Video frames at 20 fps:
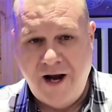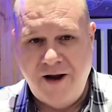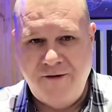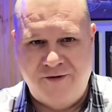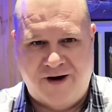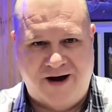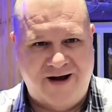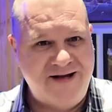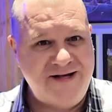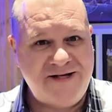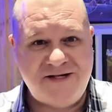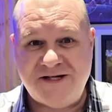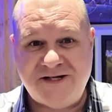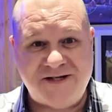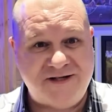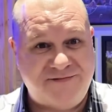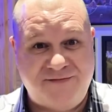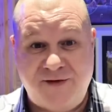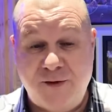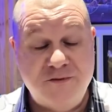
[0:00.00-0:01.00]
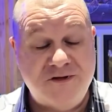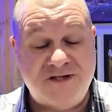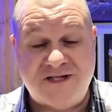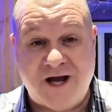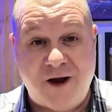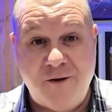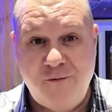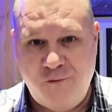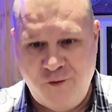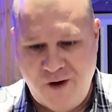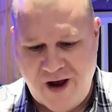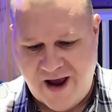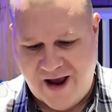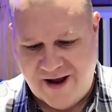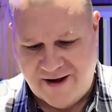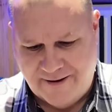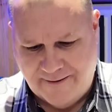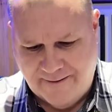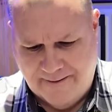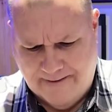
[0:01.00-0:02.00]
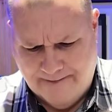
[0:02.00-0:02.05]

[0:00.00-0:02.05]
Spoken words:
Anyway, it just feels so weird.